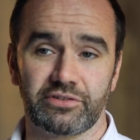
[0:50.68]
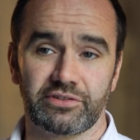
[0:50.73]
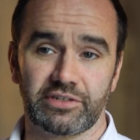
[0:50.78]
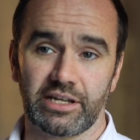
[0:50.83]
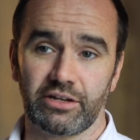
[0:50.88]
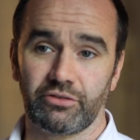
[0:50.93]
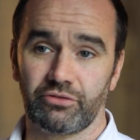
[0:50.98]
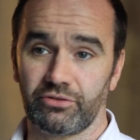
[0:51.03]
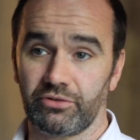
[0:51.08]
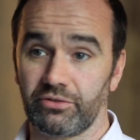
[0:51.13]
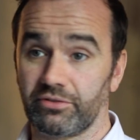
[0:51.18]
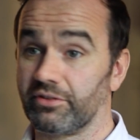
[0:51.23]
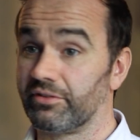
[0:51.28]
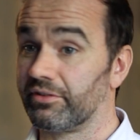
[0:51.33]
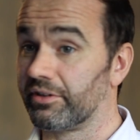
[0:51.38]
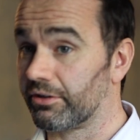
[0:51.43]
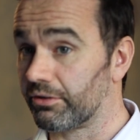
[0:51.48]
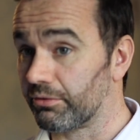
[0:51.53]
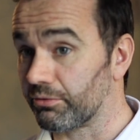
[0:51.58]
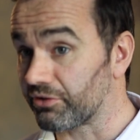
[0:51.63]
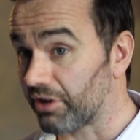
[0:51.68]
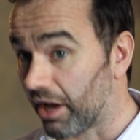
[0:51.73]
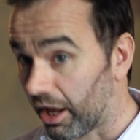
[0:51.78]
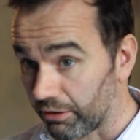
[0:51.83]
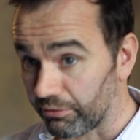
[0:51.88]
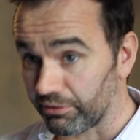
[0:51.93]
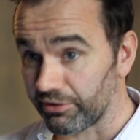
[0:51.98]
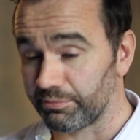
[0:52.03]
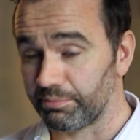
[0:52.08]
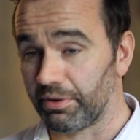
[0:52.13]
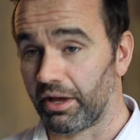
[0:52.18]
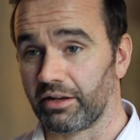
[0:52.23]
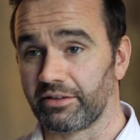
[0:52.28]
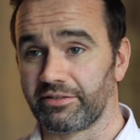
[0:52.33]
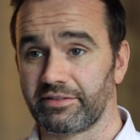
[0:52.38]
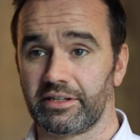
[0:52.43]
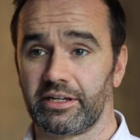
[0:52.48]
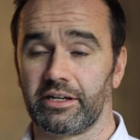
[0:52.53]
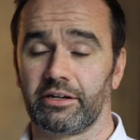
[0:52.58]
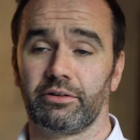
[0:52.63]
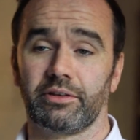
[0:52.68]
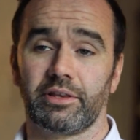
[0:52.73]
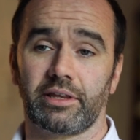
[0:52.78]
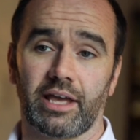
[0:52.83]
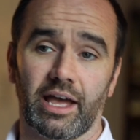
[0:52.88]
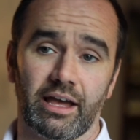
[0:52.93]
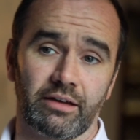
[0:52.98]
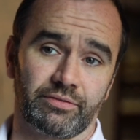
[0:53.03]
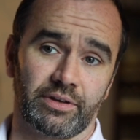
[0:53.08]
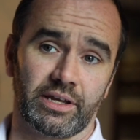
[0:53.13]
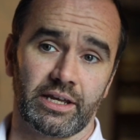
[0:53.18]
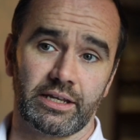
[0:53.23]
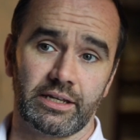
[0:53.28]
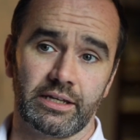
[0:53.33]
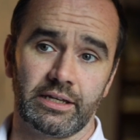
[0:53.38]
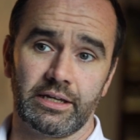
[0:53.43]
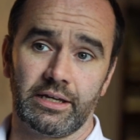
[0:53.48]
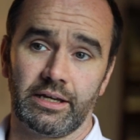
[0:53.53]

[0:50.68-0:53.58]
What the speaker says: us to introduce a zero tolerance policy here in the cafe.